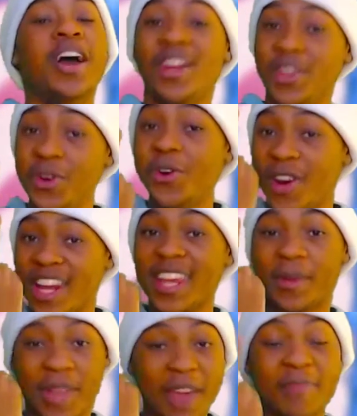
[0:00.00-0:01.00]
You really
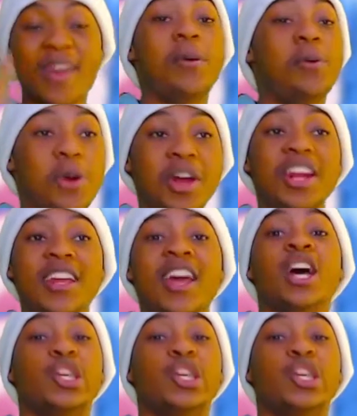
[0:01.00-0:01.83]
gave me a really